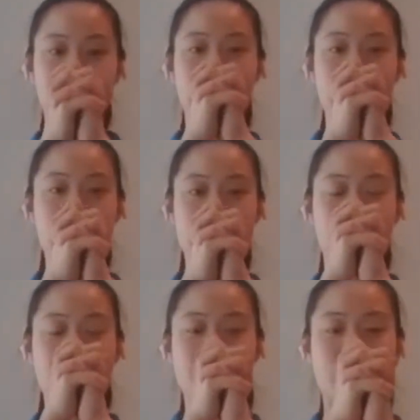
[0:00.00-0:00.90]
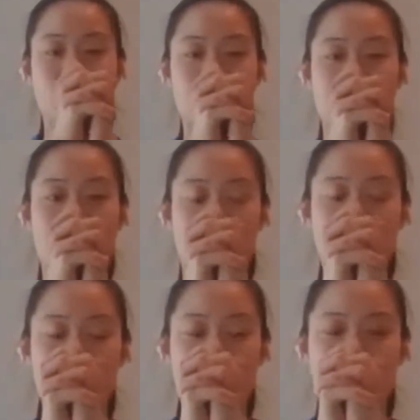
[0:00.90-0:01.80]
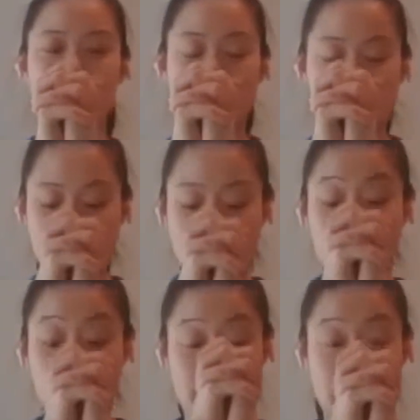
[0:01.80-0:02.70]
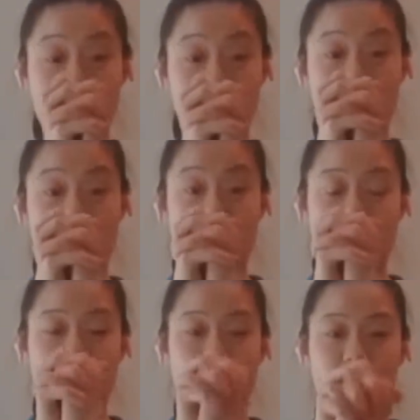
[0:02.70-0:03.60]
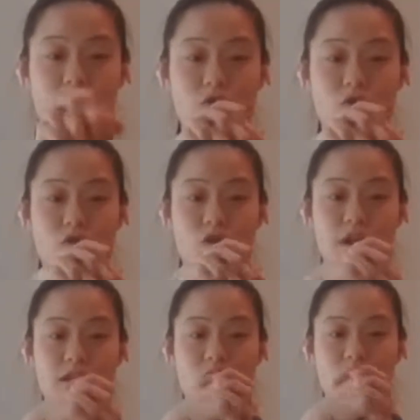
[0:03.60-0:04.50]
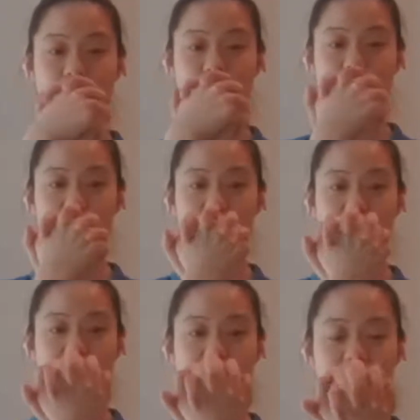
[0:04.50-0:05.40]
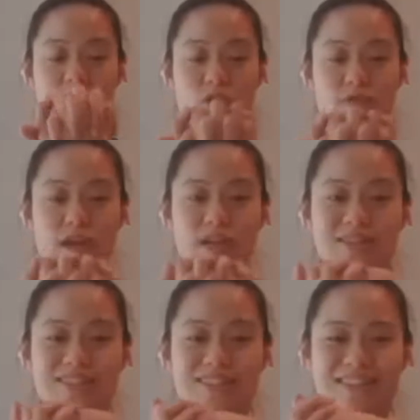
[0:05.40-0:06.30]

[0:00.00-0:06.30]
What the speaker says: And then from here, with your elbows bent, without the arms moving, you're just going to draw a figure of 8